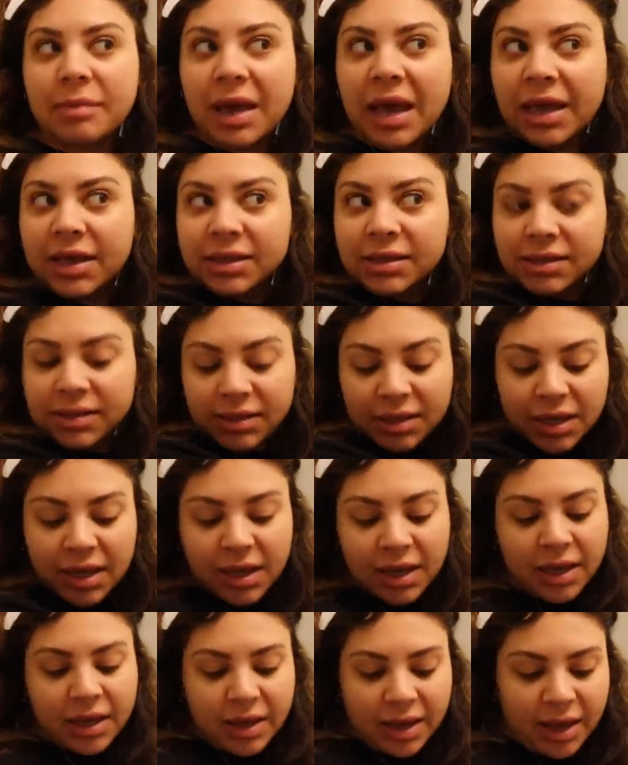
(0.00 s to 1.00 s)
mess
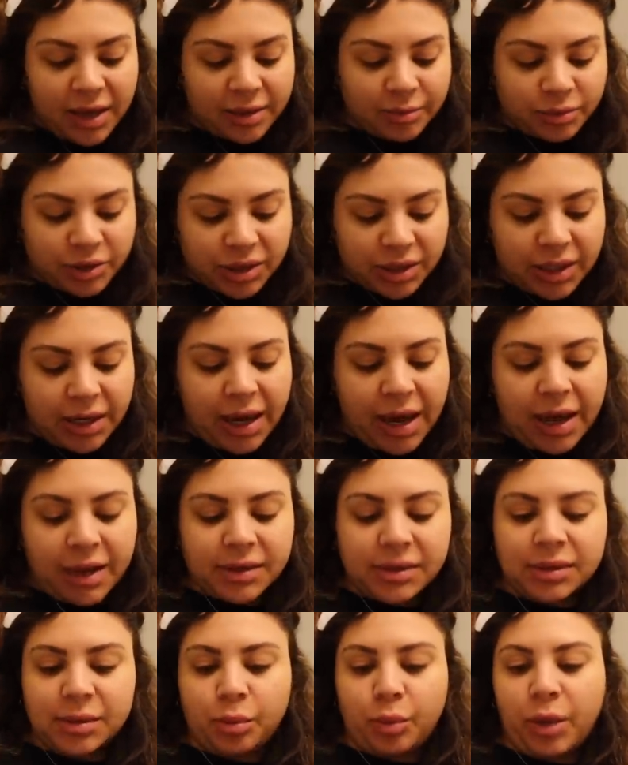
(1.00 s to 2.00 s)
and I'm just gonna add
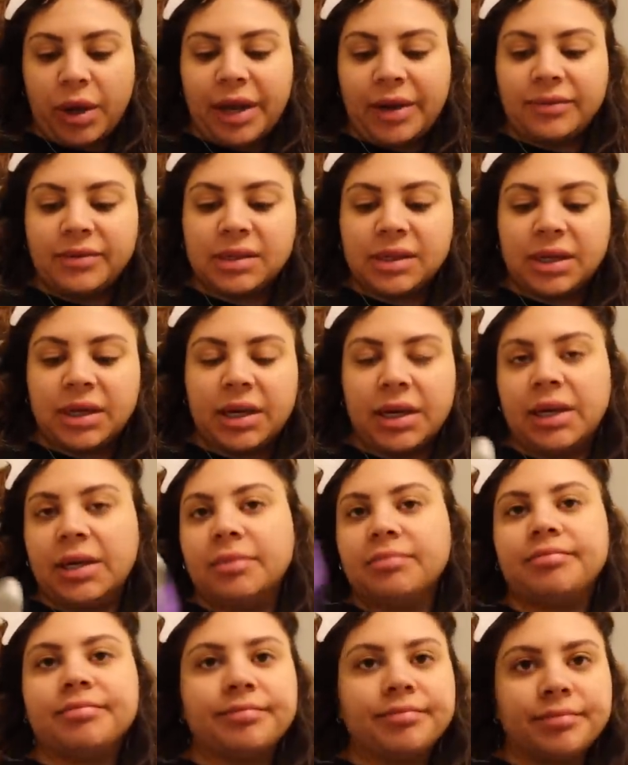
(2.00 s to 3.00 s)
some waves in
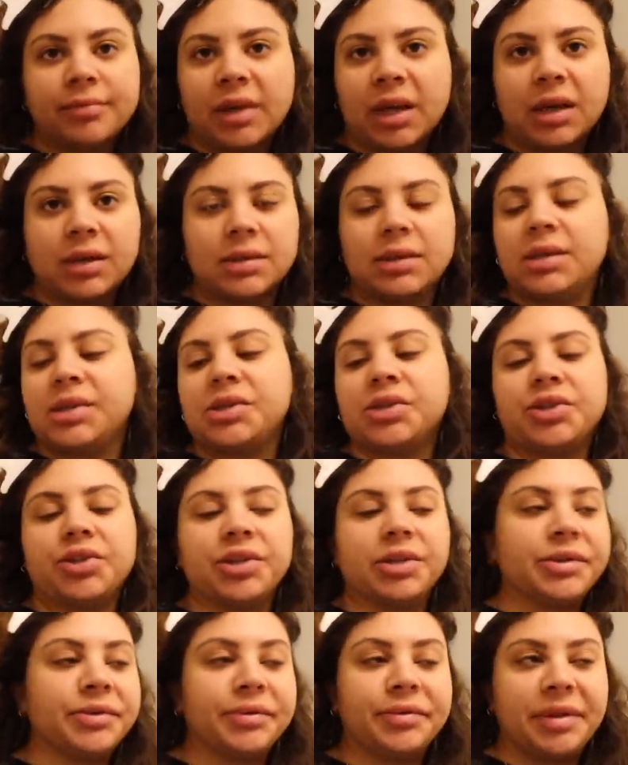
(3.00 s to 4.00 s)
it because this is
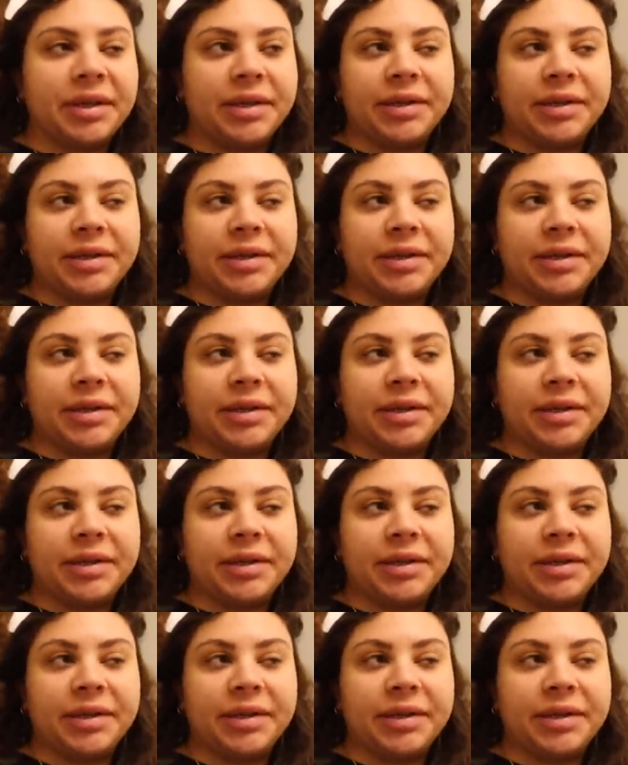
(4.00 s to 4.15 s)
just the